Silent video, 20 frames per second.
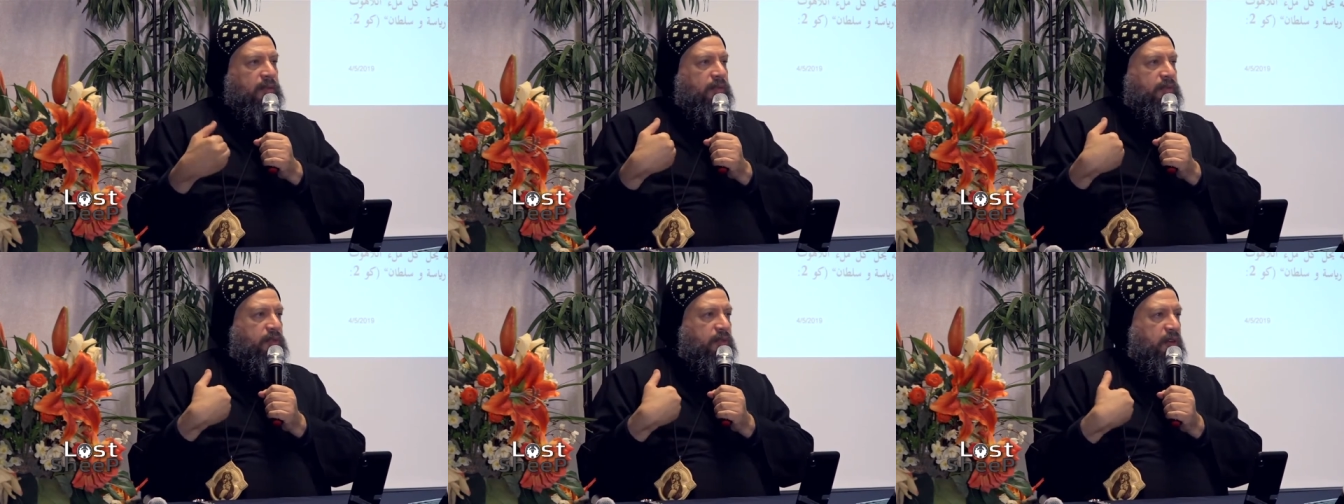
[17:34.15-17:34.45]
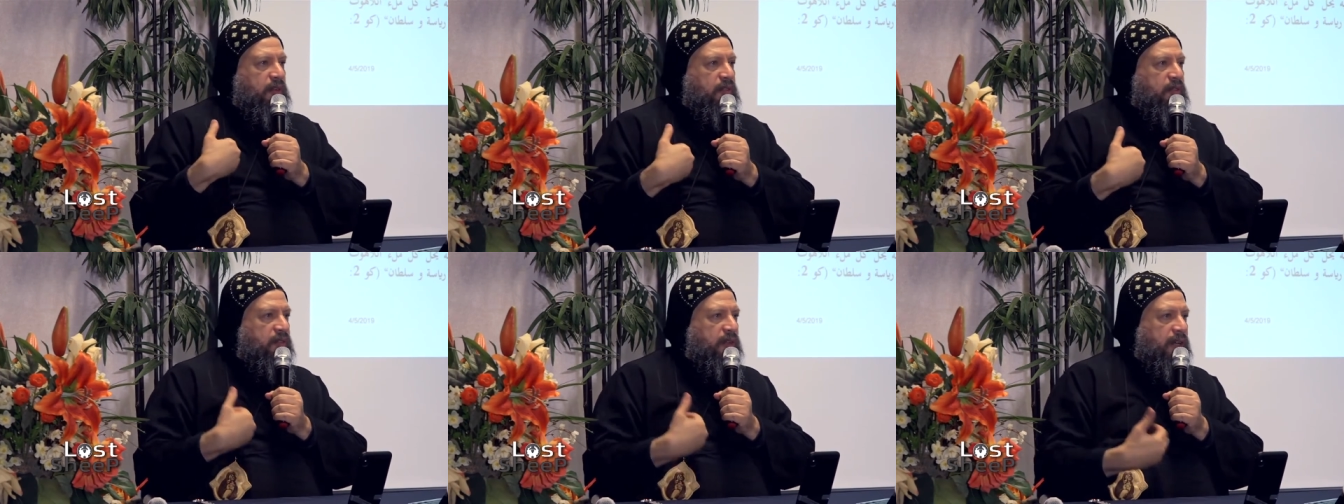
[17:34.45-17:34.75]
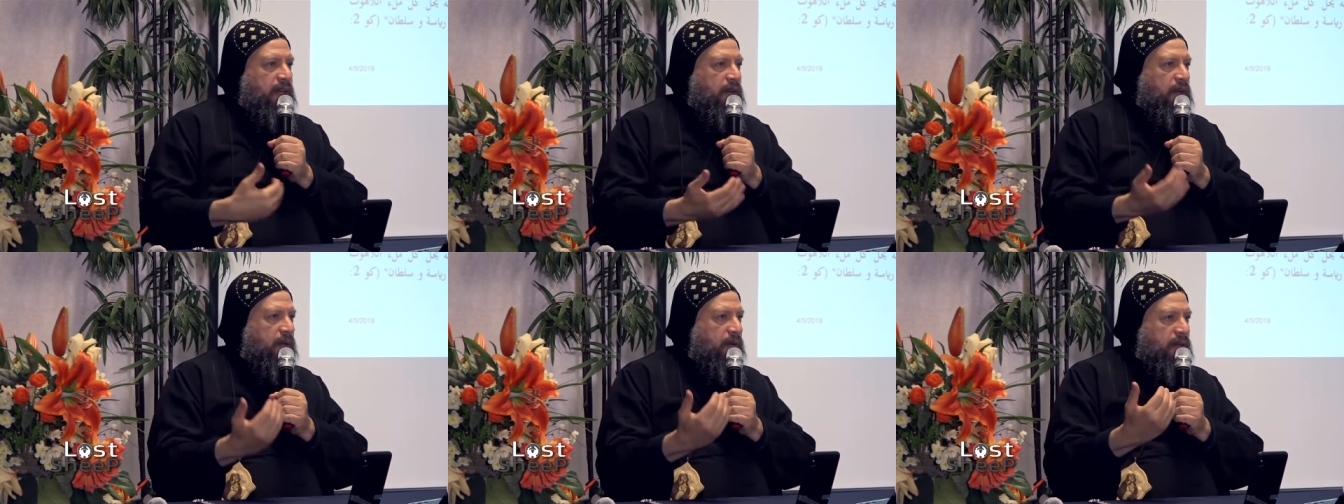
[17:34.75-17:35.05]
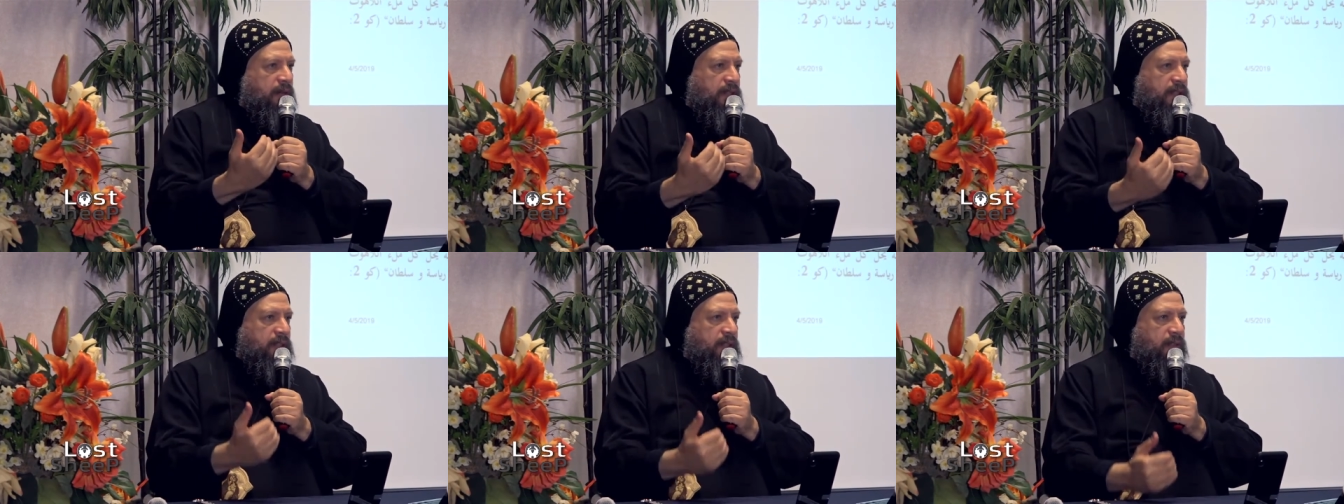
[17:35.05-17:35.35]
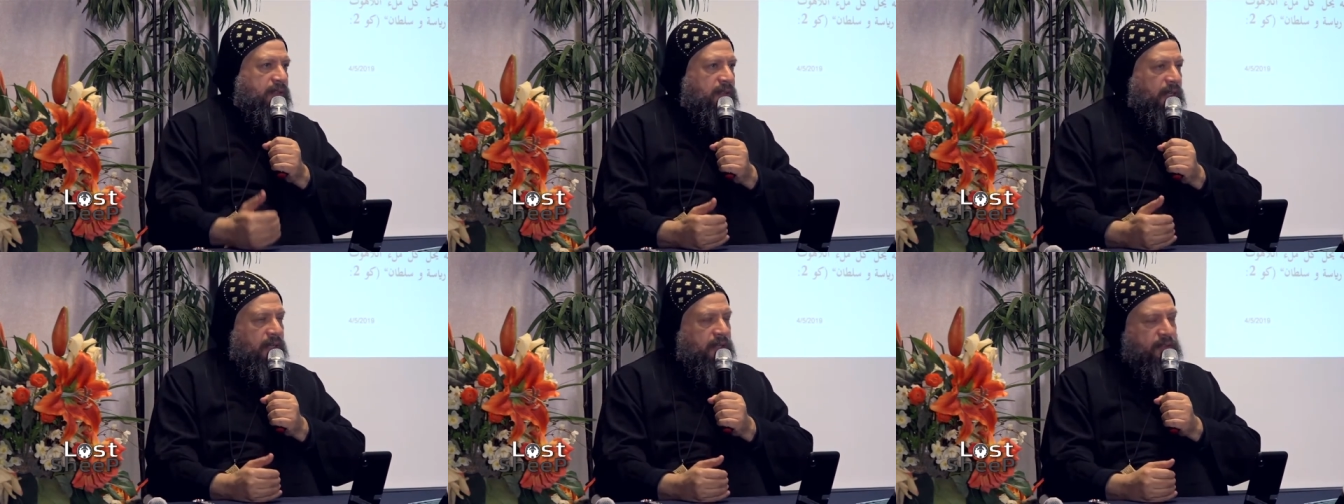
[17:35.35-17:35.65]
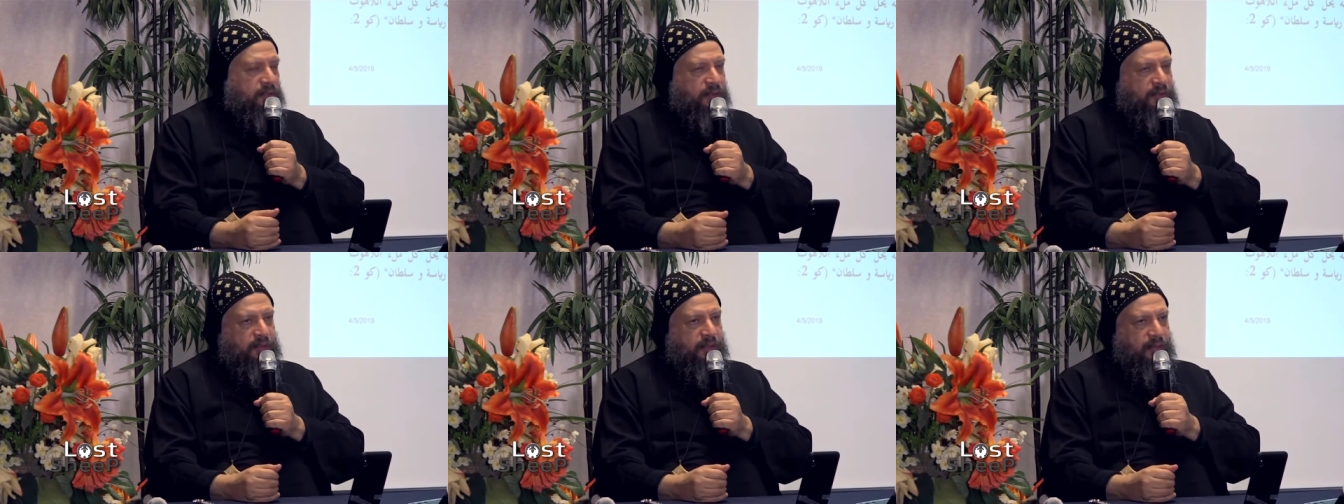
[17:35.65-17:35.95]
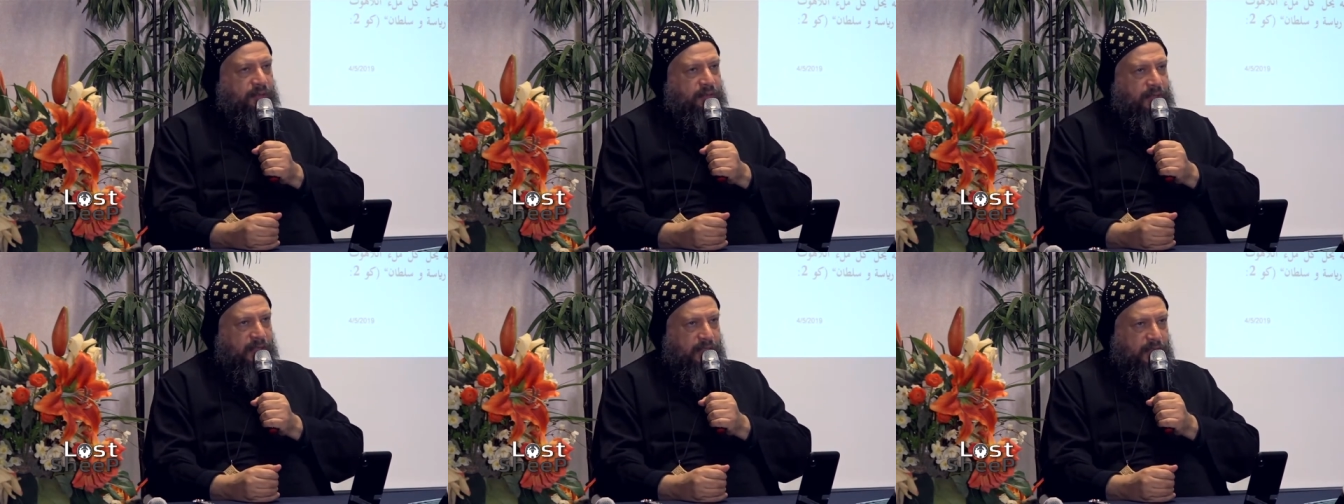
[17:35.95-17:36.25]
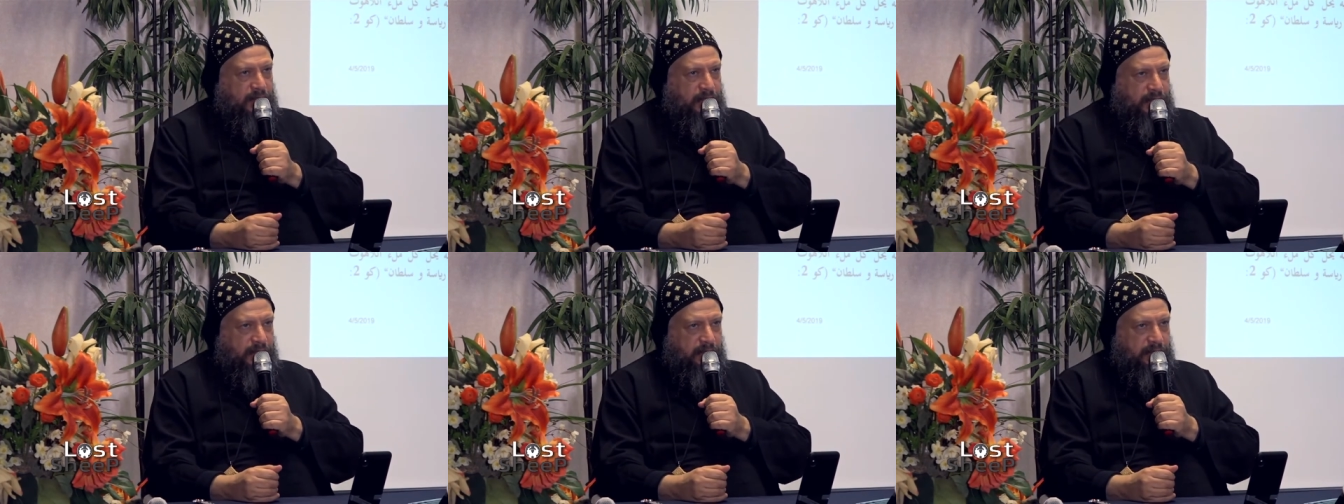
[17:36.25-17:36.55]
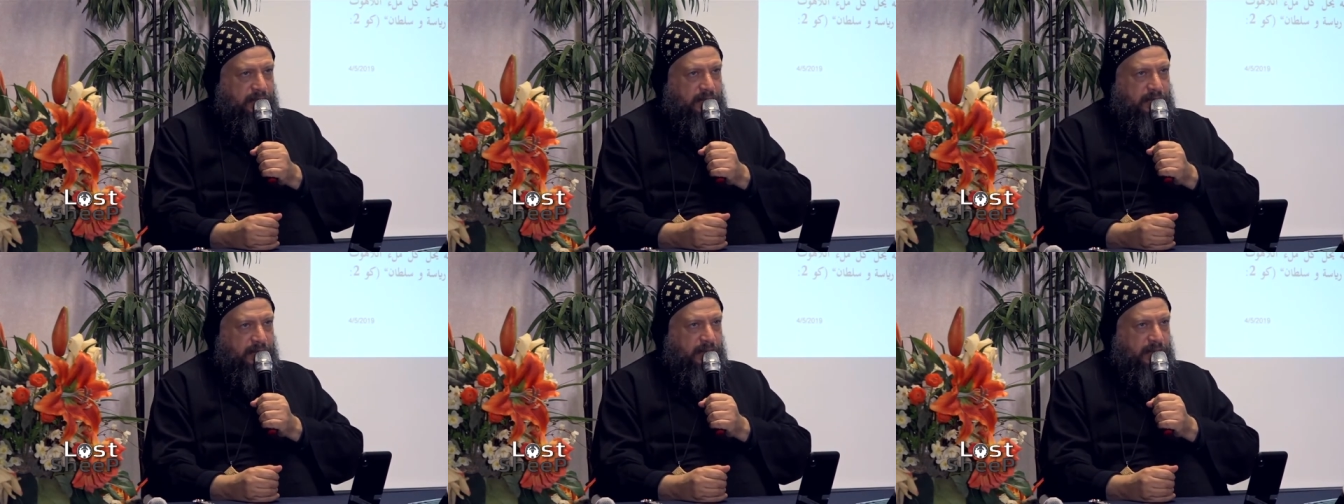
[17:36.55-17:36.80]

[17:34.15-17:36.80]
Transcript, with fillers: fulfill all the desires of the flesh.